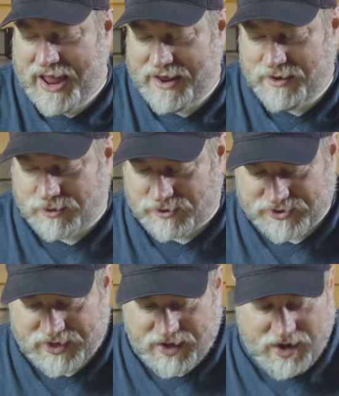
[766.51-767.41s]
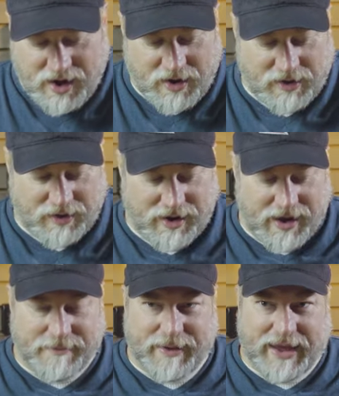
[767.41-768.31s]
angles are
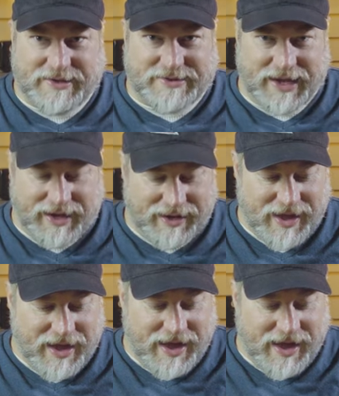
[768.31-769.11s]
amazing.